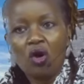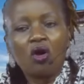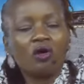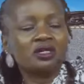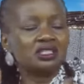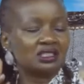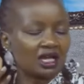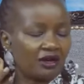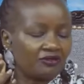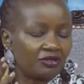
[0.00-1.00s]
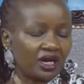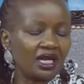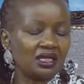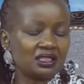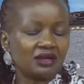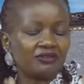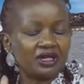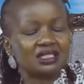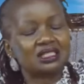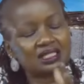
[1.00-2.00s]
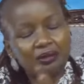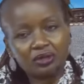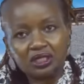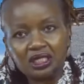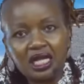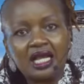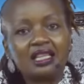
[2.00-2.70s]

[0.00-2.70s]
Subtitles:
or is a friend somebody